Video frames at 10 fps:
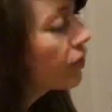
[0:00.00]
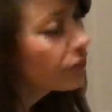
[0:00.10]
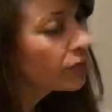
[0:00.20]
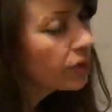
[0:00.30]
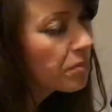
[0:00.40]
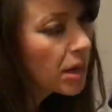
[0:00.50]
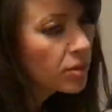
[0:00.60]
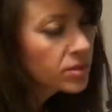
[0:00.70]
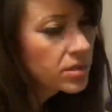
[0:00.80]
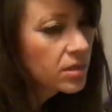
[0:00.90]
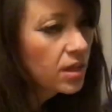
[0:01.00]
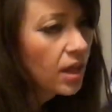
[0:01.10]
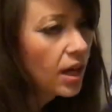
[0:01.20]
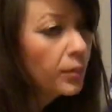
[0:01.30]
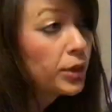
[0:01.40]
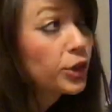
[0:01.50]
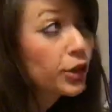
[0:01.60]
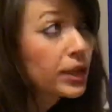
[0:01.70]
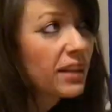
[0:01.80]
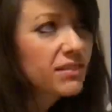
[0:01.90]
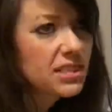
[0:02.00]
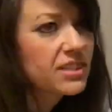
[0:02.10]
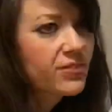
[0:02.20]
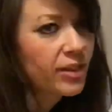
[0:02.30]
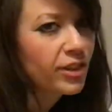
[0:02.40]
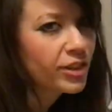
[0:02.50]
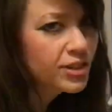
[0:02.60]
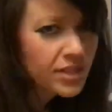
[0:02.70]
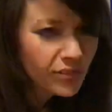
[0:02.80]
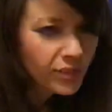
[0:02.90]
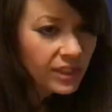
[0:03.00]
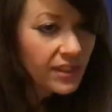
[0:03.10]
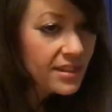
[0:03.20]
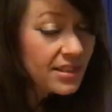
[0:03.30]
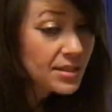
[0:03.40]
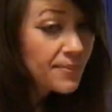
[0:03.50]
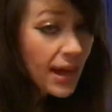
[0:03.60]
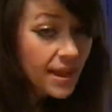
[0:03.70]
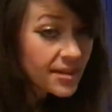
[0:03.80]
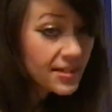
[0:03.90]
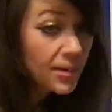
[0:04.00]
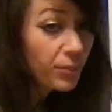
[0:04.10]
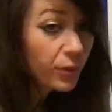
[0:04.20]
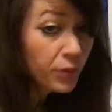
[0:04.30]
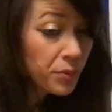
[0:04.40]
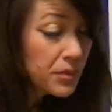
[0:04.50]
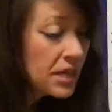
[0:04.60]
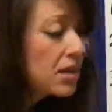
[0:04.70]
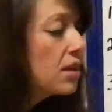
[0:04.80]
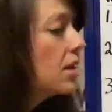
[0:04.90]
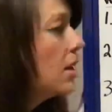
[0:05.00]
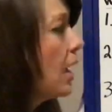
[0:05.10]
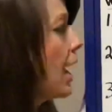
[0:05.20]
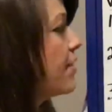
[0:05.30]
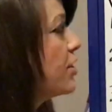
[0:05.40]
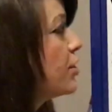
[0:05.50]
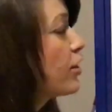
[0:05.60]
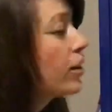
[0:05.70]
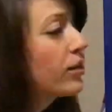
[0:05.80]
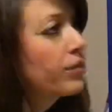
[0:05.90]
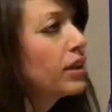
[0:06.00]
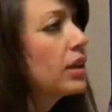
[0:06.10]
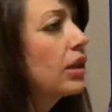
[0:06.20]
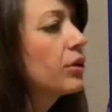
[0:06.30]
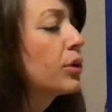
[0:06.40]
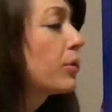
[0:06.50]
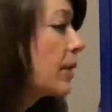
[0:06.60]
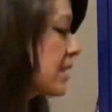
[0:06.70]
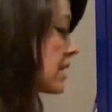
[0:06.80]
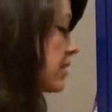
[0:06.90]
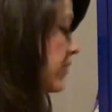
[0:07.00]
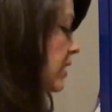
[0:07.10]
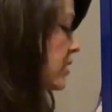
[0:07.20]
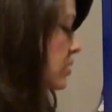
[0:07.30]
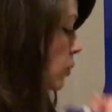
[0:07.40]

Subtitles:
going to fill them out. You're going to obviously fill out yours differently. This is my example for me. And then you're going to fill out the rest of it